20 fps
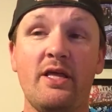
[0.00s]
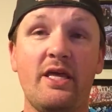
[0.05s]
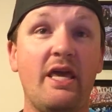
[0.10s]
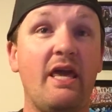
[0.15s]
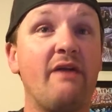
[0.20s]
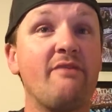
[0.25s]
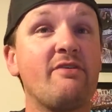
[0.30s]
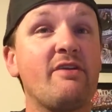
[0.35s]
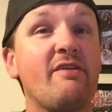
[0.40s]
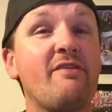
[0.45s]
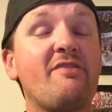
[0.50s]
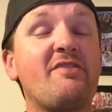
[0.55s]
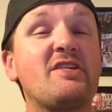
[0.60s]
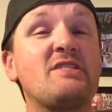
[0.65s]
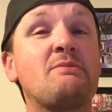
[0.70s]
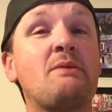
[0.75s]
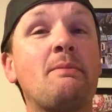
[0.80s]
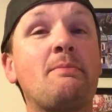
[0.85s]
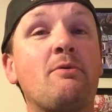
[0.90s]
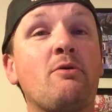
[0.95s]
Even if
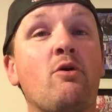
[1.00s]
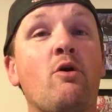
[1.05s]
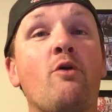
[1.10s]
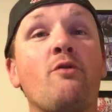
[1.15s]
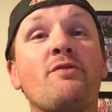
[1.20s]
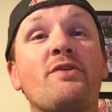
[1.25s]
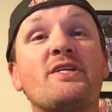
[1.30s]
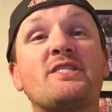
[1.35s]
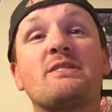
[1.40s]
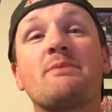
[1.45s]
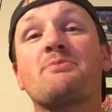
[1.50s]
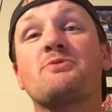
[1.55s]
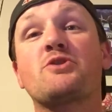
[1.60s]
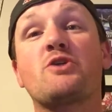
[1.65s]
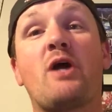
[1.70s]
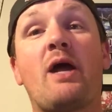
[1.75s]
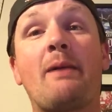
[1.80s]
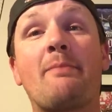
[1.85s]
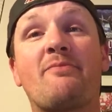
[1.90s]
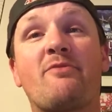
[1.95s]
these people only
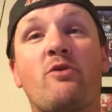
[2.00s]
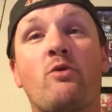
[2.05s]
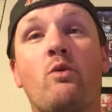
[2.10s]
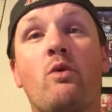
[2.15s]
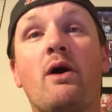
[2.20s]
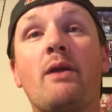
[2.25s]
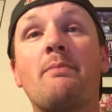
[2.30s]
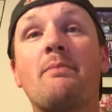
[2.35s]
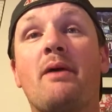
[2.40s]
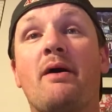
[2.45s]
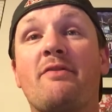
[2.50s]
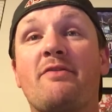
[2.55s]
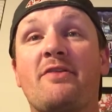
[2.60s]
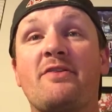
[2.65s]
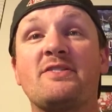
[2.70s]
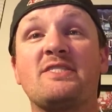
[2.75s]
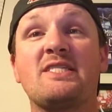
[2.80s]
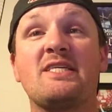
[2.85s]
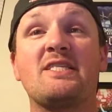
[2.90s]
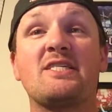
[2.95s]
subscribe for one month
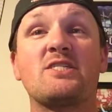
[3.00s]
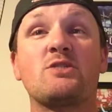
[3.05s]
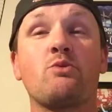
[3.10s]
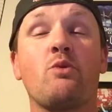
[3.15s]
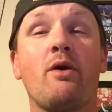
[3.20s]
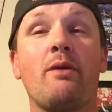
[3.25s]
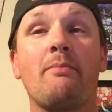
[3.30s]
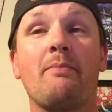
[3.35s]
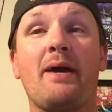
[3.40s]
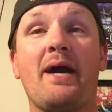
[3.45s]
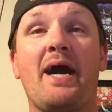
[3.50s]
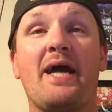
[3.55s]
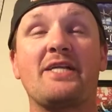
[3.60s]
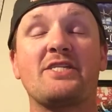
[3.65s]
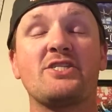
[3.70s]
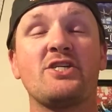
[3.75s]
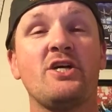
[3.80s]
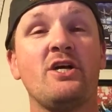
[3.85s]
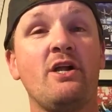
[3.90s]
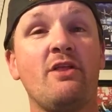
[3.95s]
and see this one
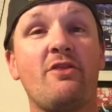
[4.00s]
match,